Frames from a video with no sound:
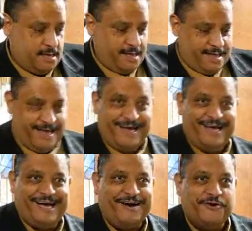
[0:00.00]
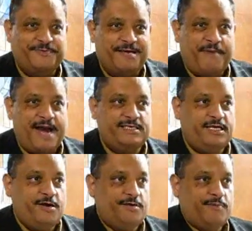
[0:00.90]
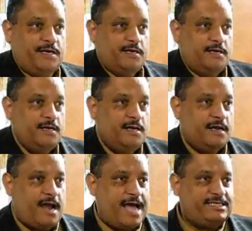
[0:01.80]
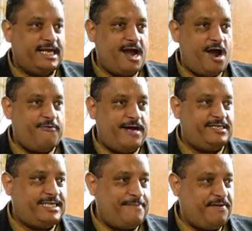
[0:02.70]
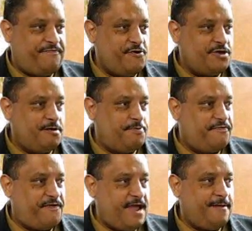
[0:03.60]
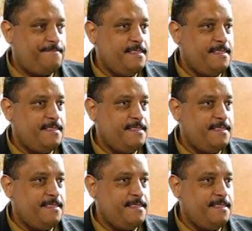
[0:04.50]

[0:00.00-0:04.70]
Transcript: I hope somebody's hearing me. God said, I already set before you the buffet.